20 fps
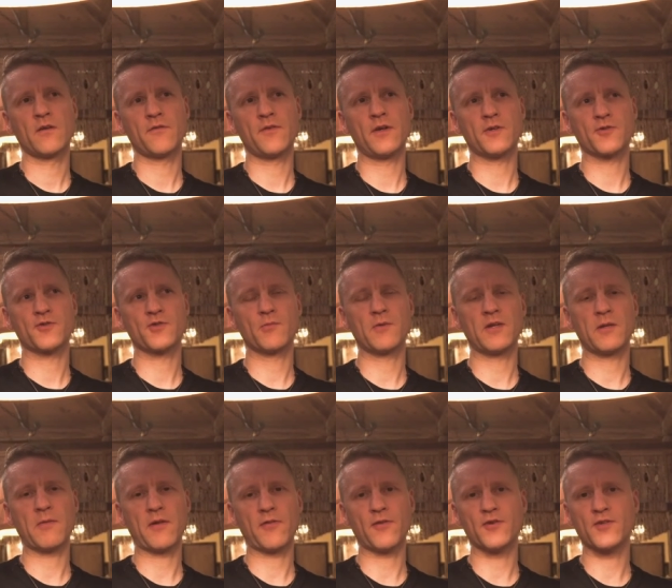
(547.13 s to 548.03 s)
there are so
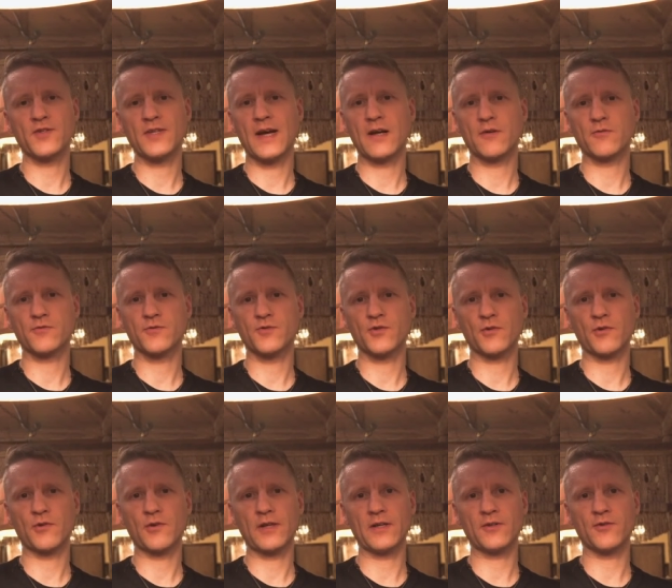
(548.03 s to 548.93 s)
many methods now to
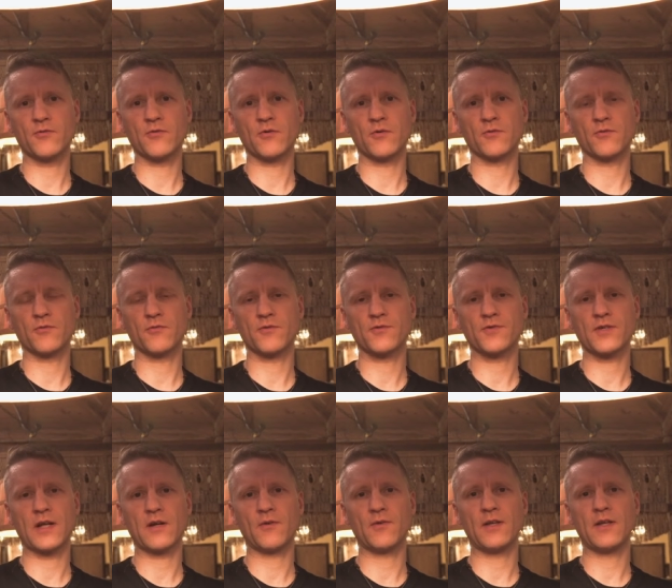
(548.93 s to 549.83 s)
create your own
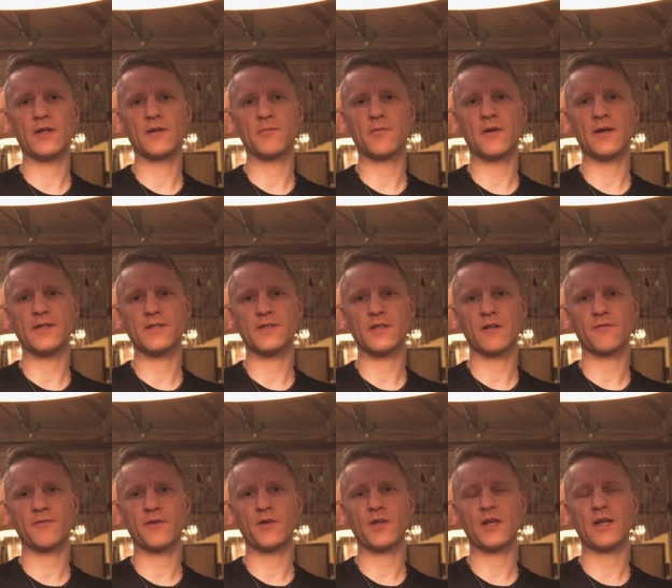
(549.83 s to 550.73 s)
salary by
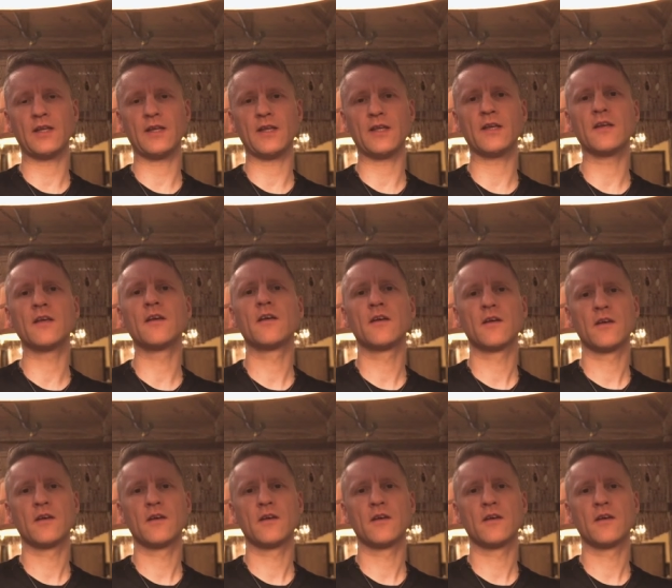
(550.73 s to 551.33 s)
self-educating